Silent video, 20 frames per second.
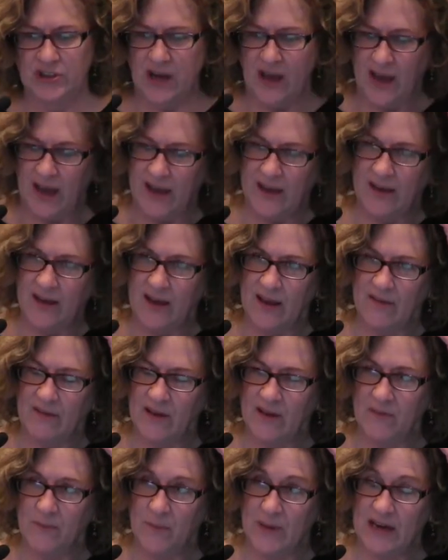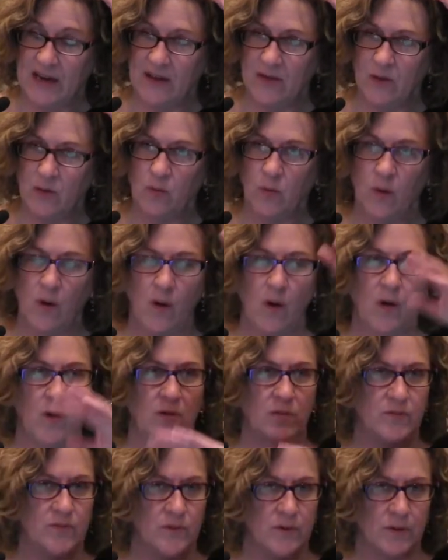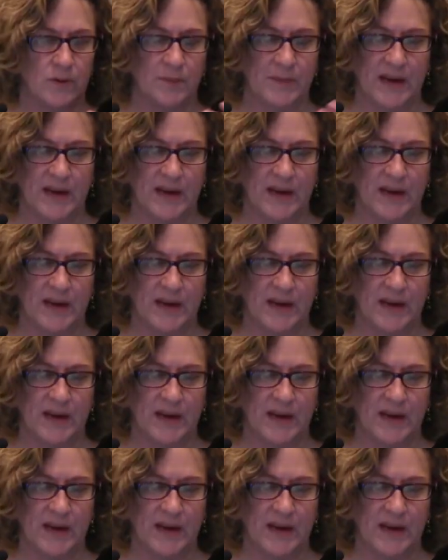I have been in the role for